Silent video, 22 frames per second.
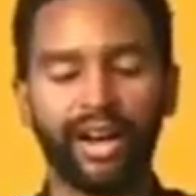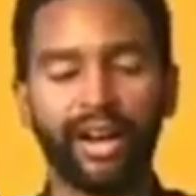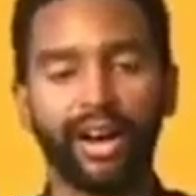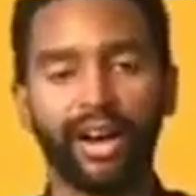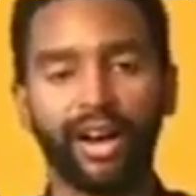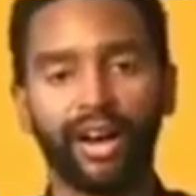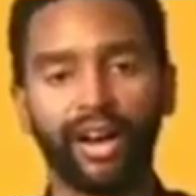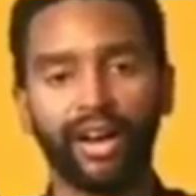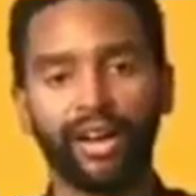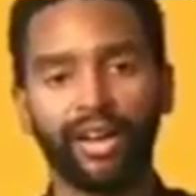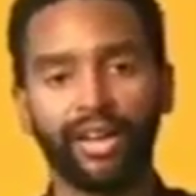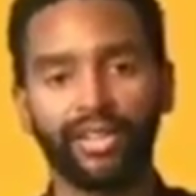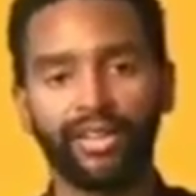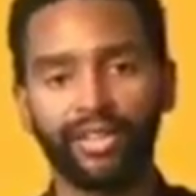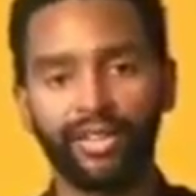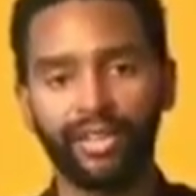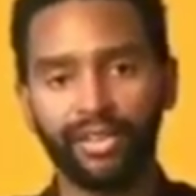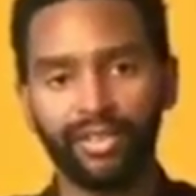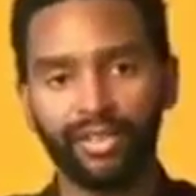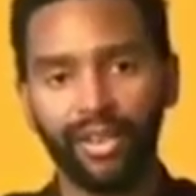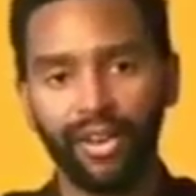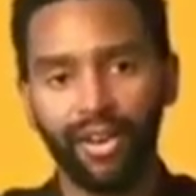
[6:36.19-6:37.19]

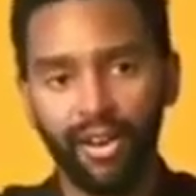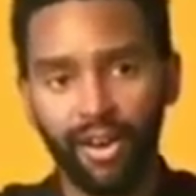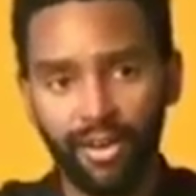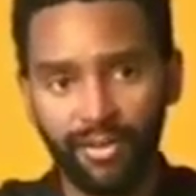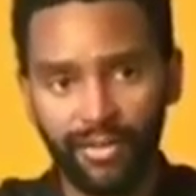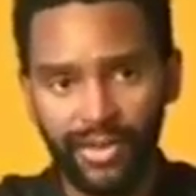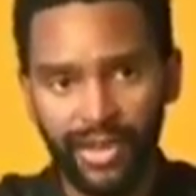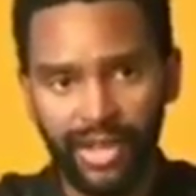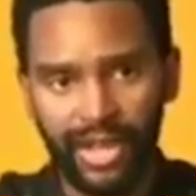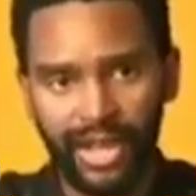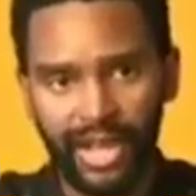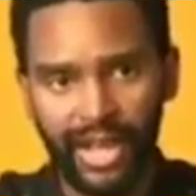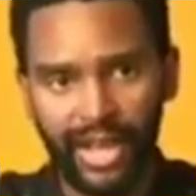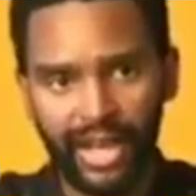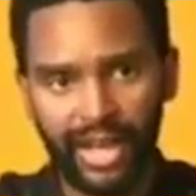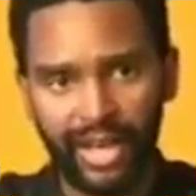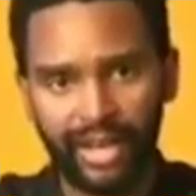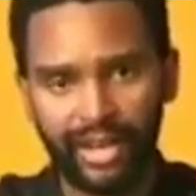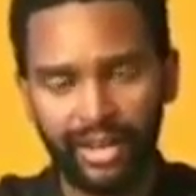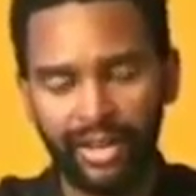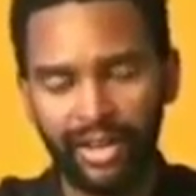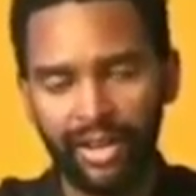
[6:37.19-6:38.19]
Harvey
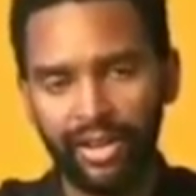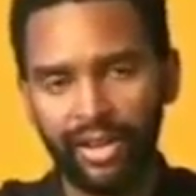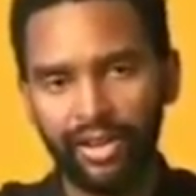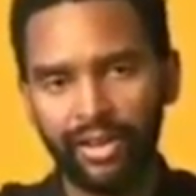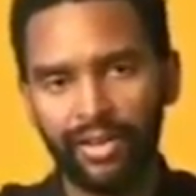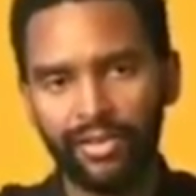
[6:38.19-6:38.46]
in